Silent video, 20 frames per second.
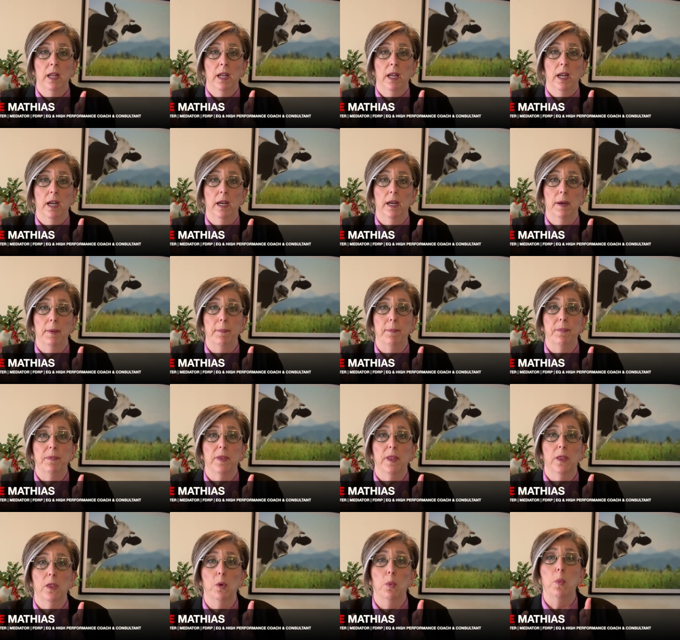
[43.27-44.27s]

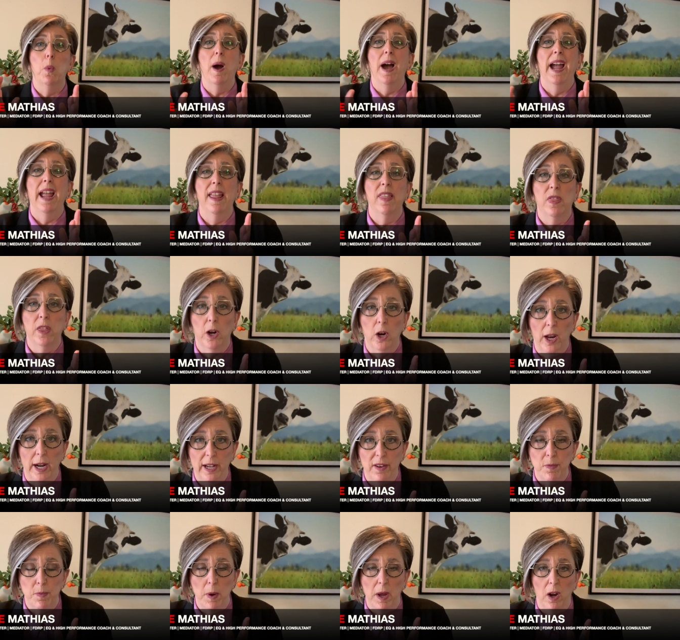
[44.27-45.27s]
the way that I
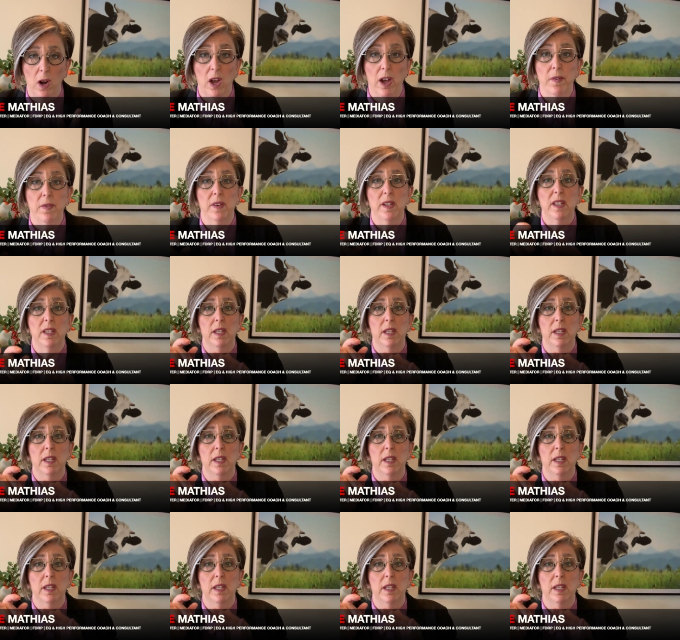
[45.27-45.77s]
live my life?